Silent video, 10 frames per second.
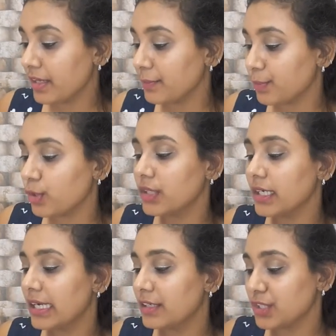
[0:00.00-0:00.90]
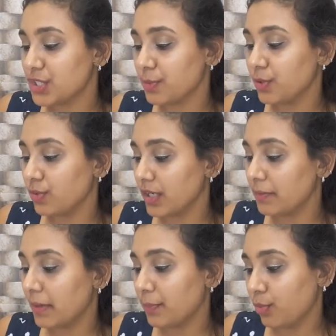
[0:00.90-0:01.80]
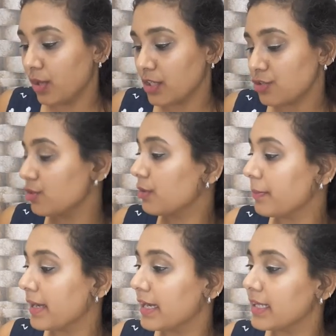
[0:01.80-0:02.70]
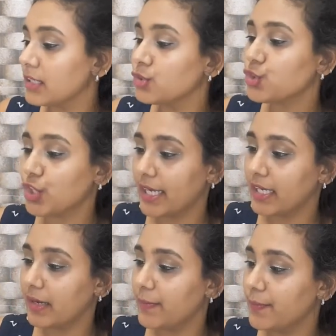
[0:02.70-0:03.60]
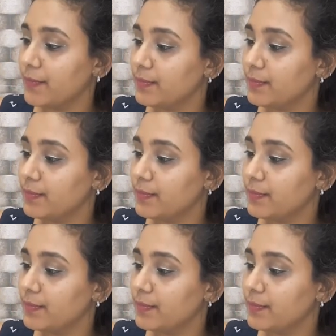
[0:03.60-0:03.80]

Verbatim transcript: Imported and distributed by Puna Store, made in China.